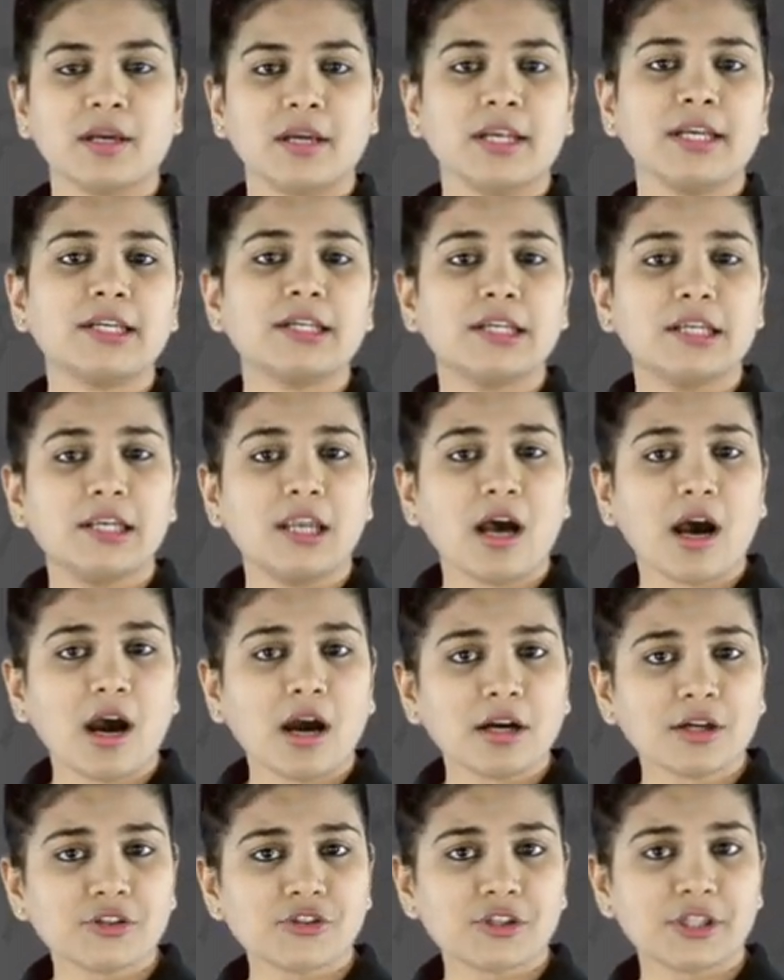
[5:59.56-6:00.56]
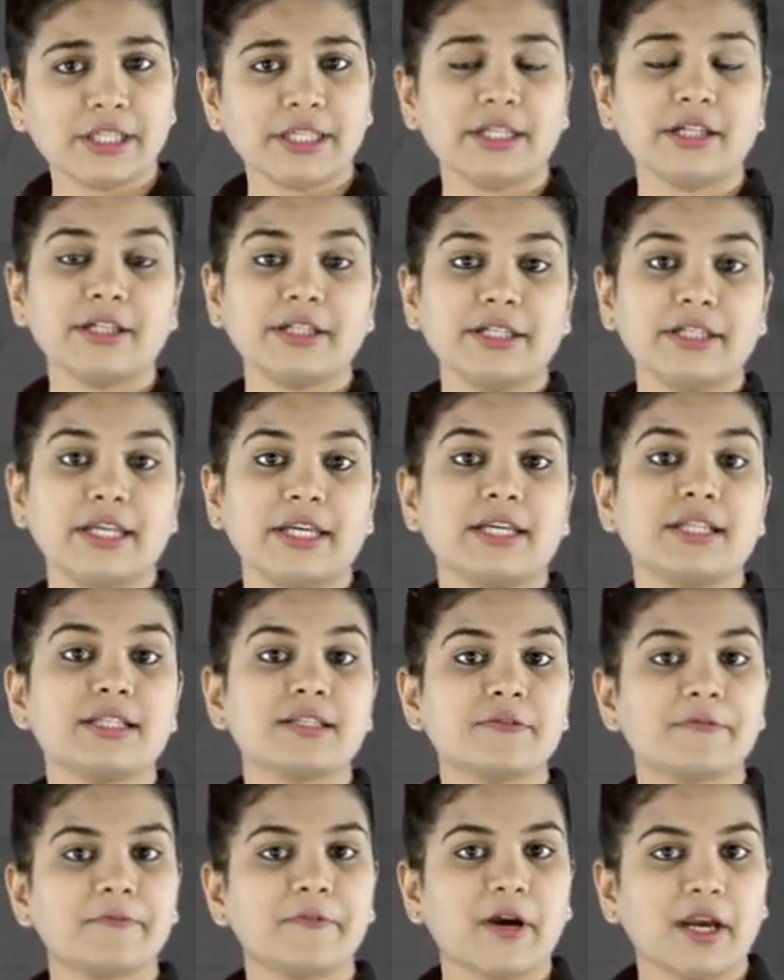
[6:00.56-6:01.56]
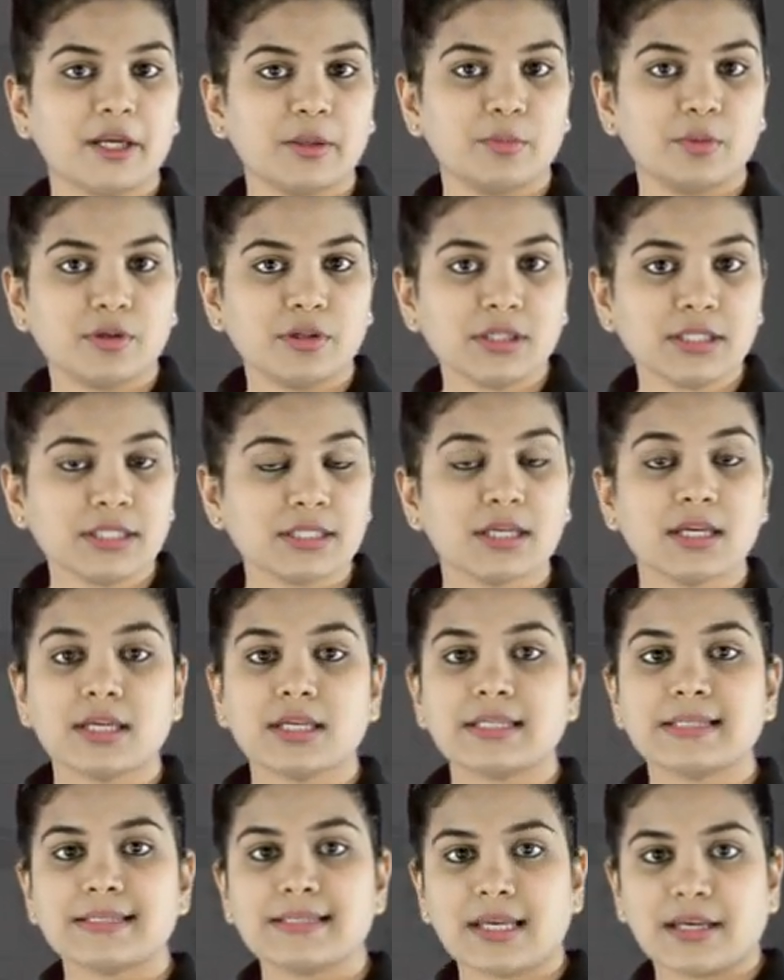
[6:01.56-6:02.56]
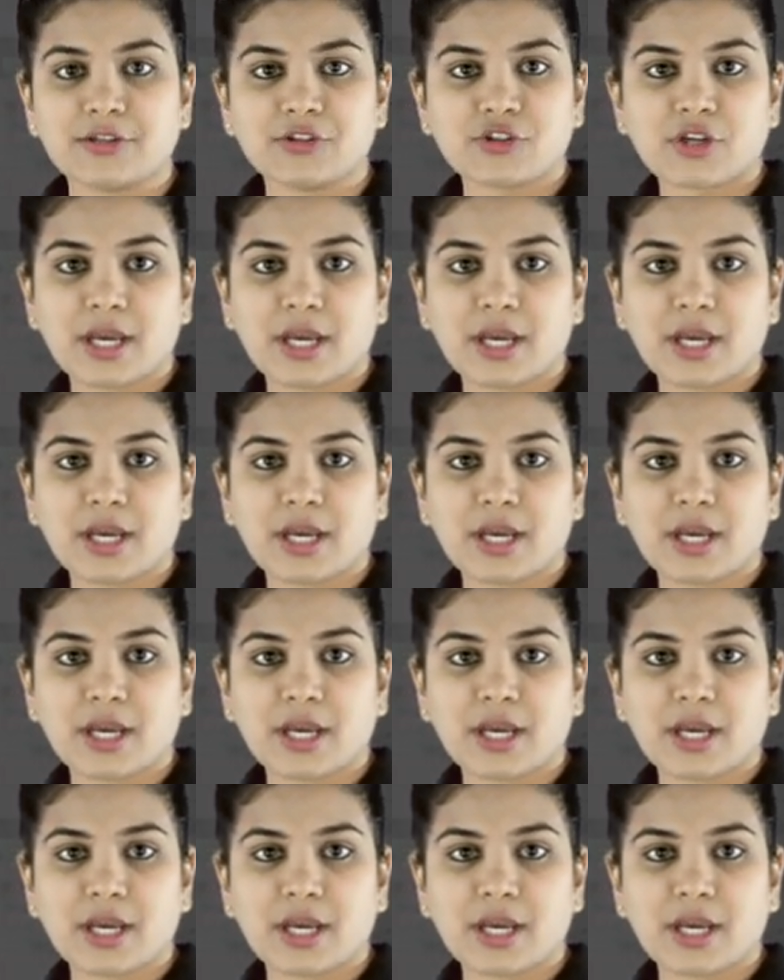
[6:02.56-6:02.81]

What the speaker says: it largely contains fibers such